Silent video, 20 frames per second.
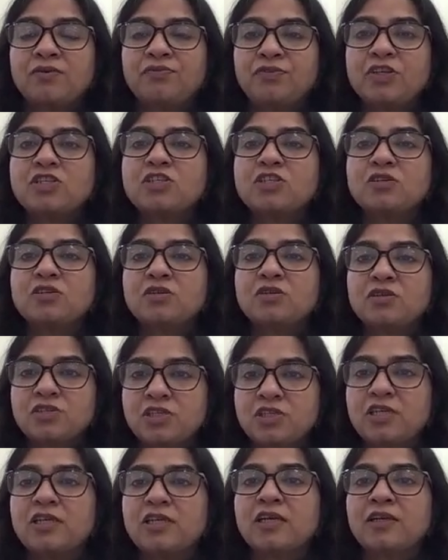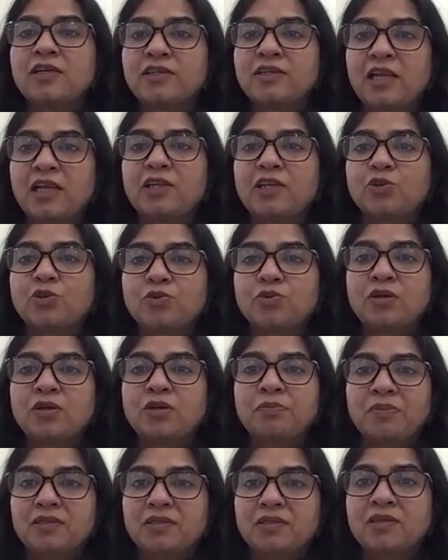which she can tell to
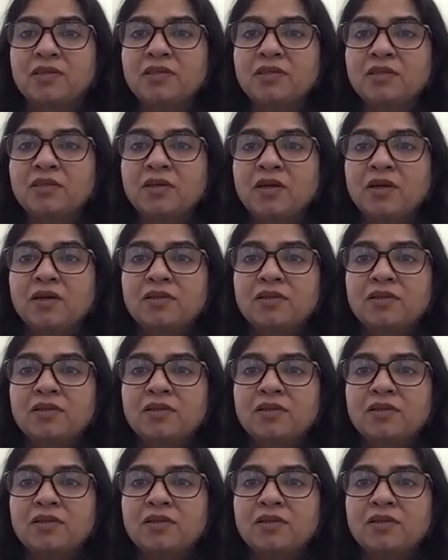her mother.